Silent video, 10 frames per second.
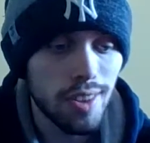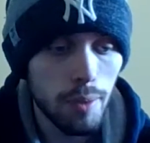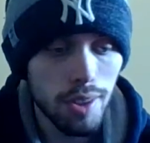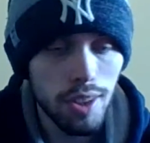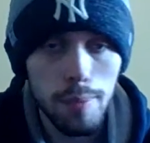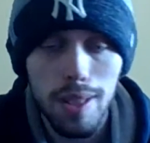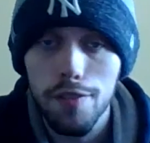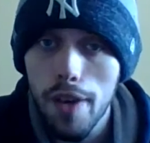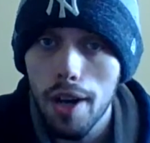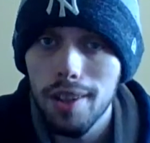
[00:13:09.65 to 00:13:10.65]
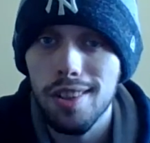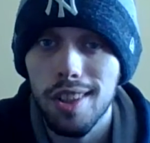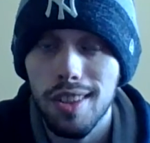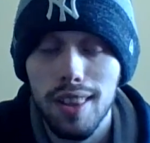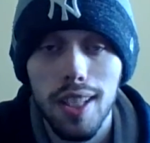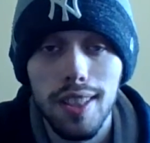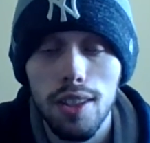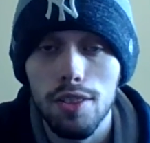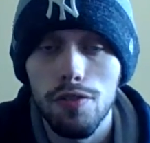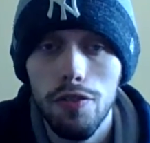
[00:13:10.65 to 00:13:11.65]
And I want to talk about the Falcons because I thought they
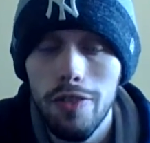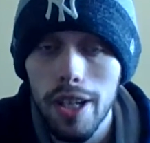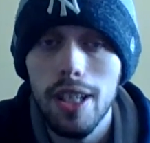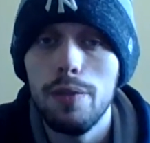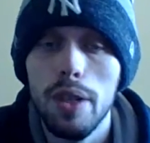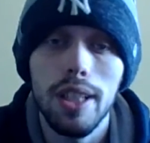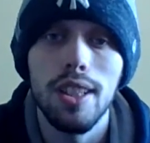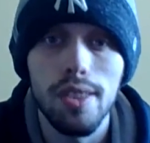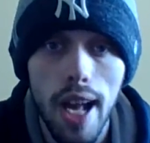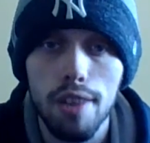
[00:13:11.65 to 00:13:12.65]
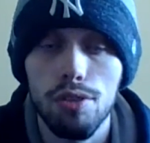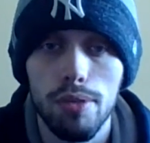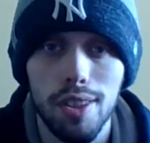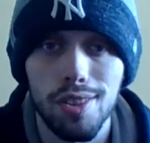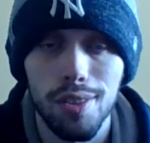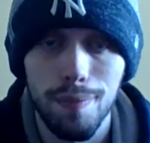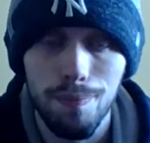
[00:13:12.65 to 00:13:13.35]
looked very, very disastrous